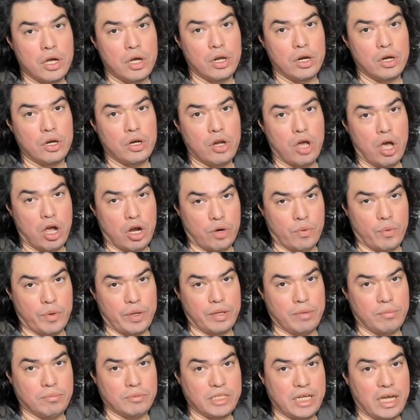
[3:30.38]

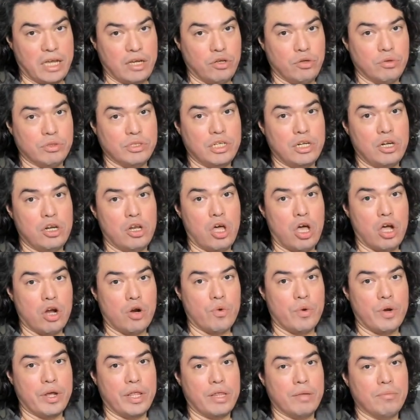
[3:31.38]
logarithms, and using
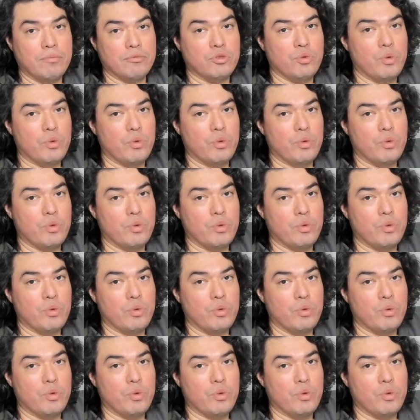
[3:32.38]
logarithms,